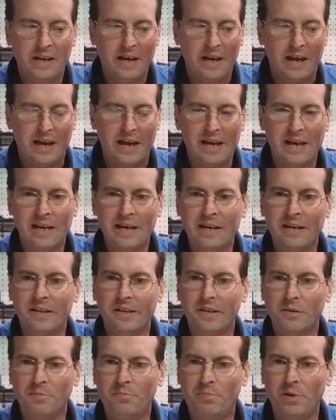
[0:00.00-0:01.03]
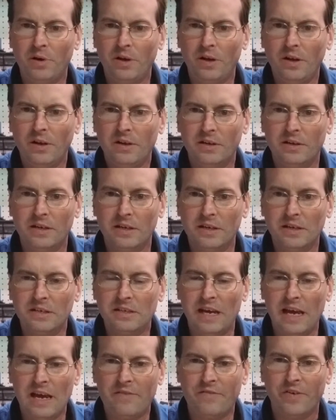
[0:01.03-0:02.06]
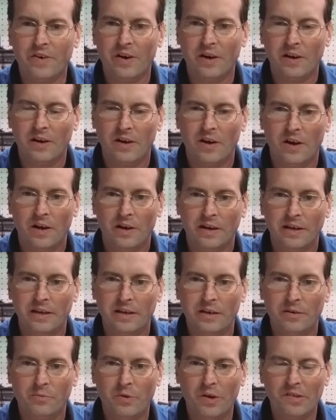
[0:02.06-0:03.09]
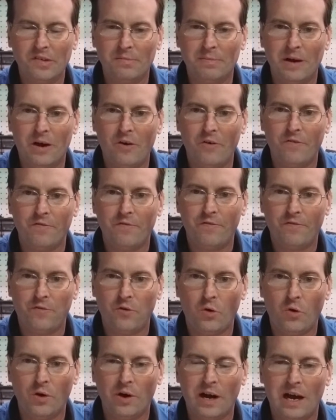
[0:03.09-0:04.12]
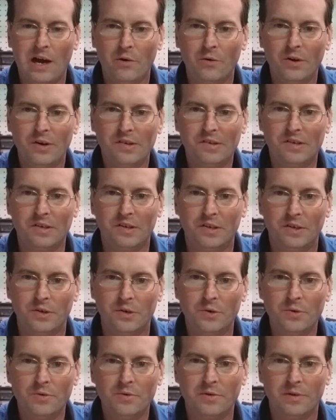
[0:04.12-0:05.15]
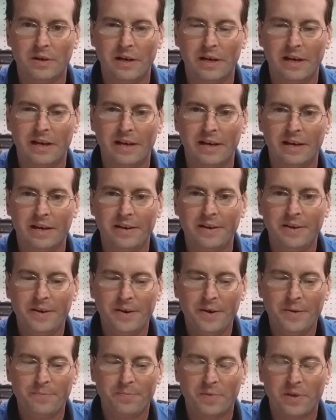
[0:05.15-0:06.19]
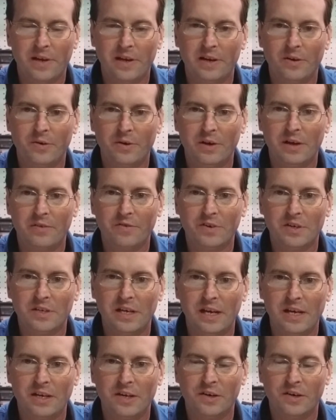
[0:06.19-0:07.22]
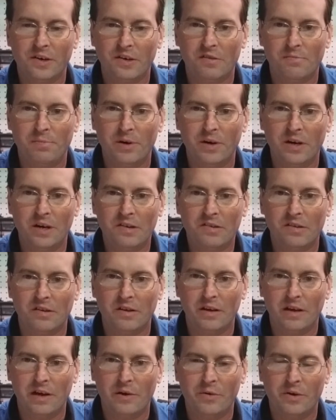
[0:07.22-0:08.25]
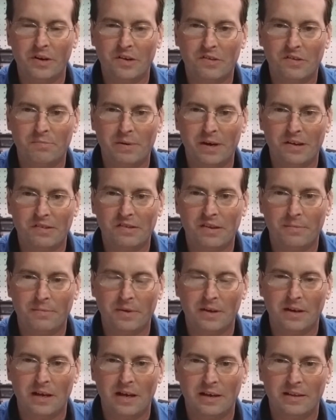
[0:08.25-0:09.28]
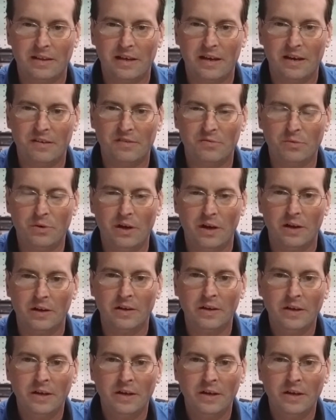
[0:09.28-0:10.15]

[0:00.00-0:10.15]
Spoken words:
And the build didn't take very long. It was about 4 hours to do, and you know, give or take your experience, I would expect something like that as well.